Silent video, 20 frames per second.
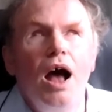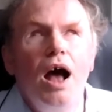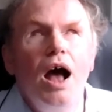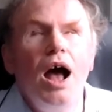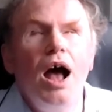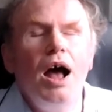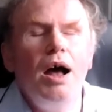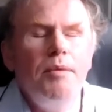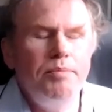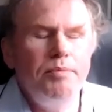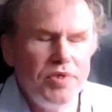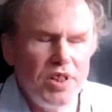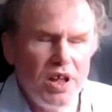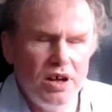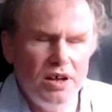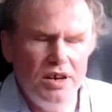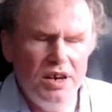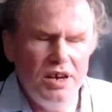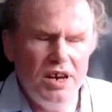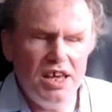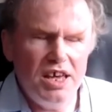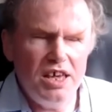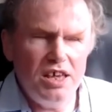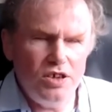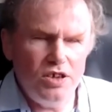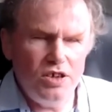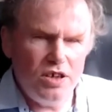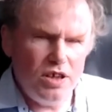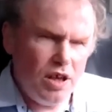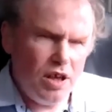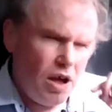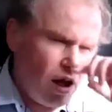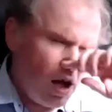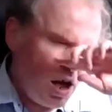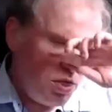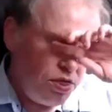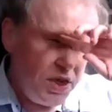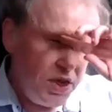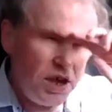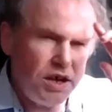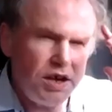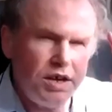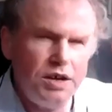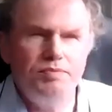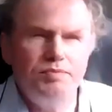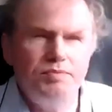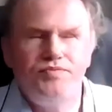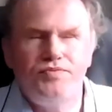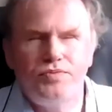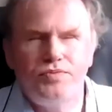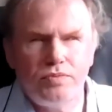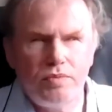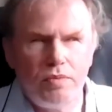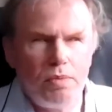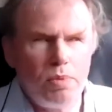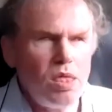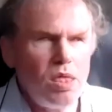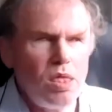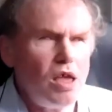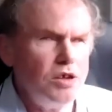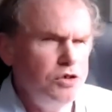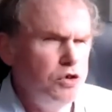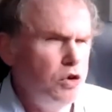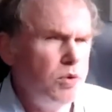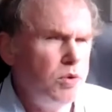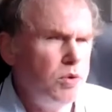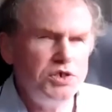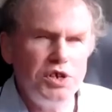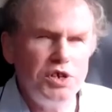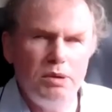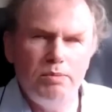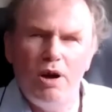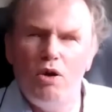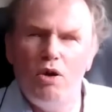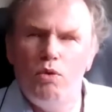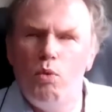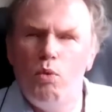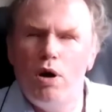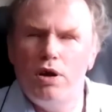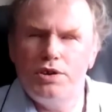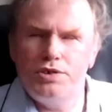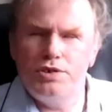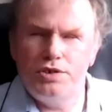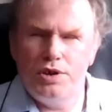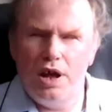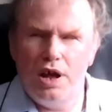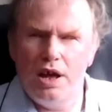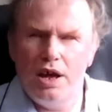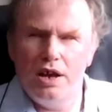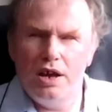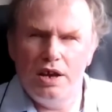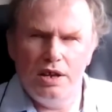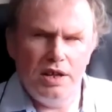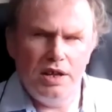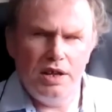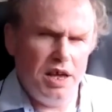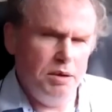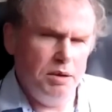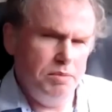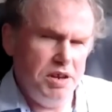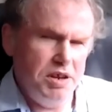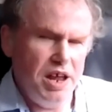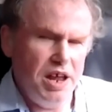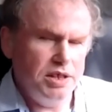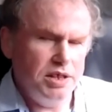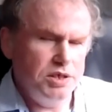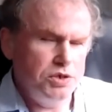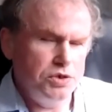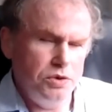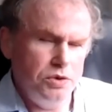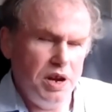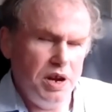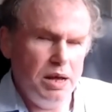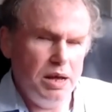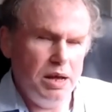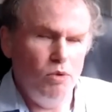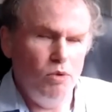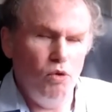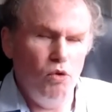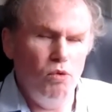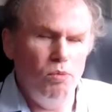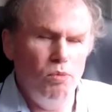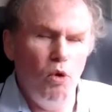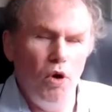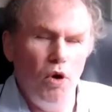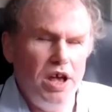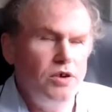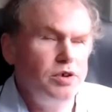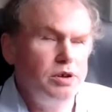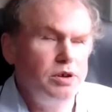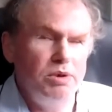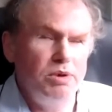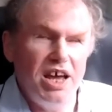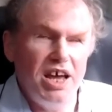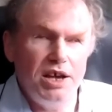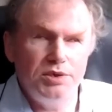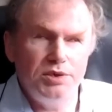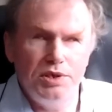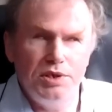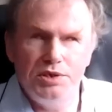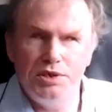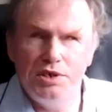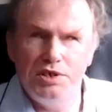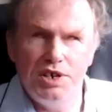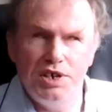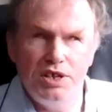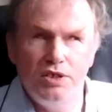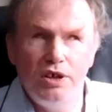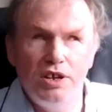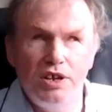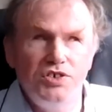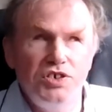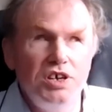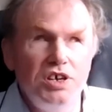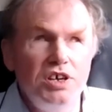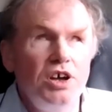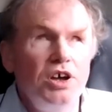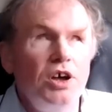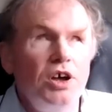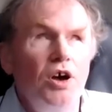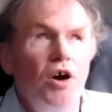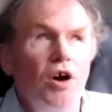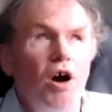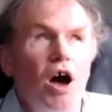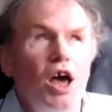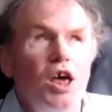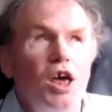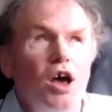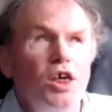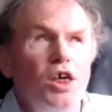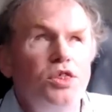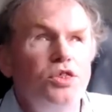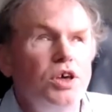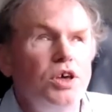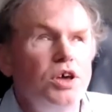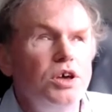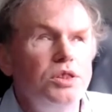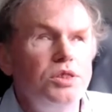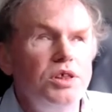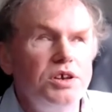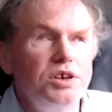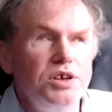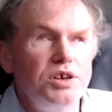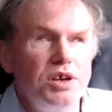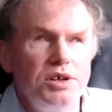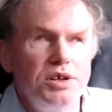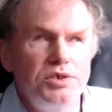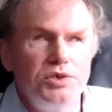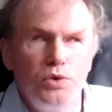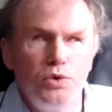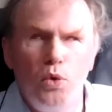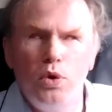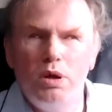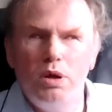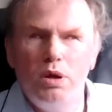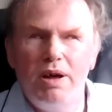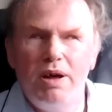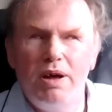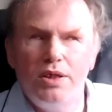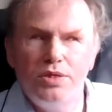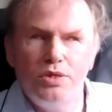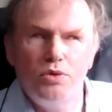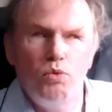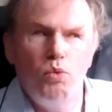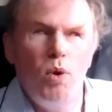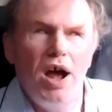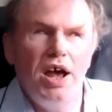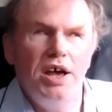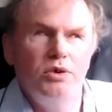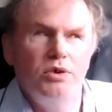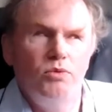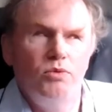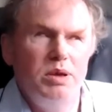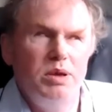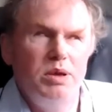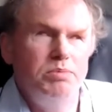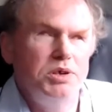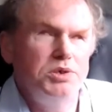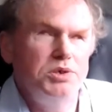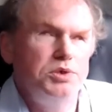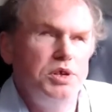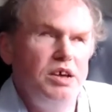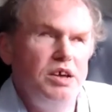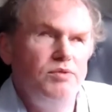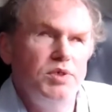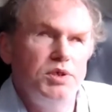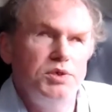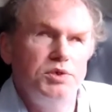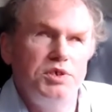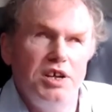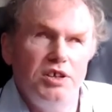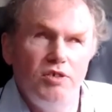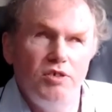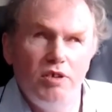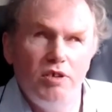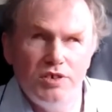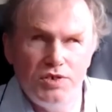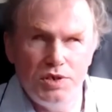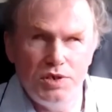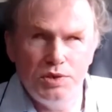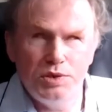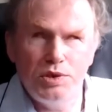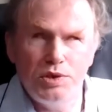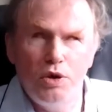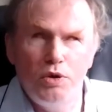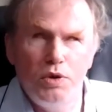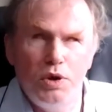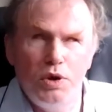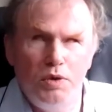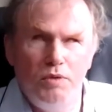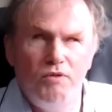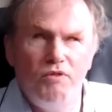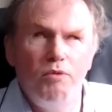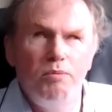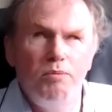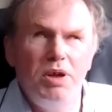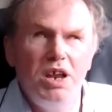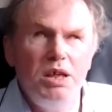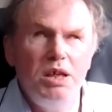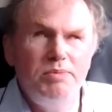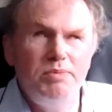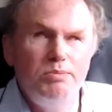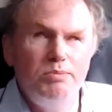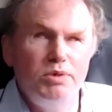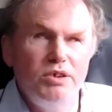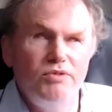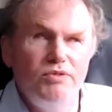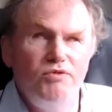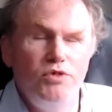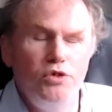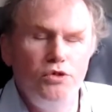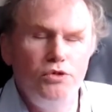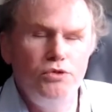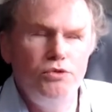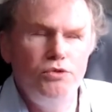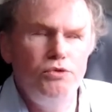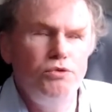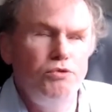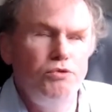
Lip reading: I think your question about what can be done to enable more equitable access to technology, I think that it's all about the way that we perceive this technology. So for many people, if you